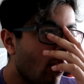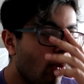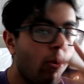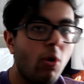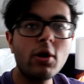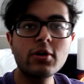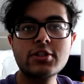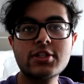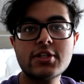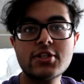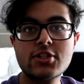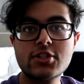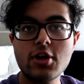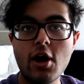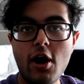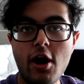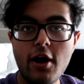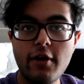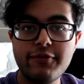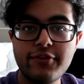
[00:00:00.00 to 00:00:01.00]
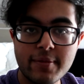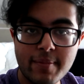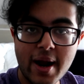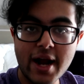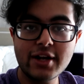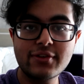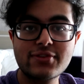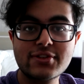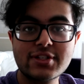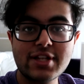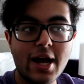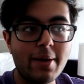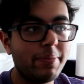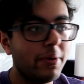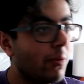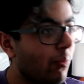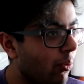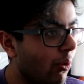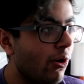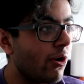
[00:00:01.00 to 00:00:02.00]
What a start for Max
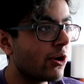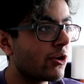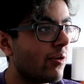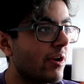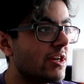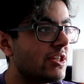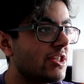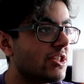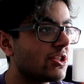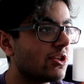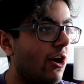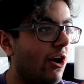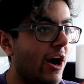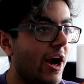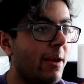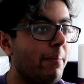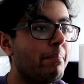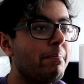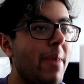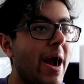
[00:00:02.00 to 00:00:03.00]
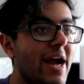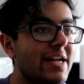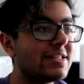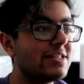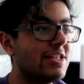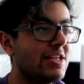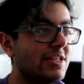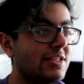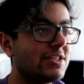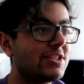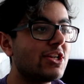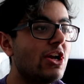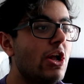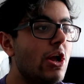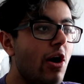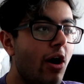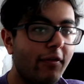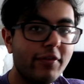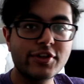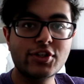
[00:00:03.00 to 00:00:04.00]
Verstappen. What a crazy start and madness
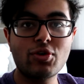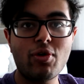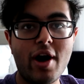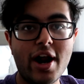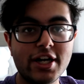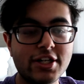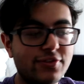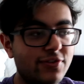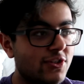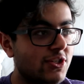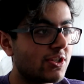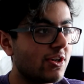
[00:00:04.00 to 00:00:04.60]
of a crash for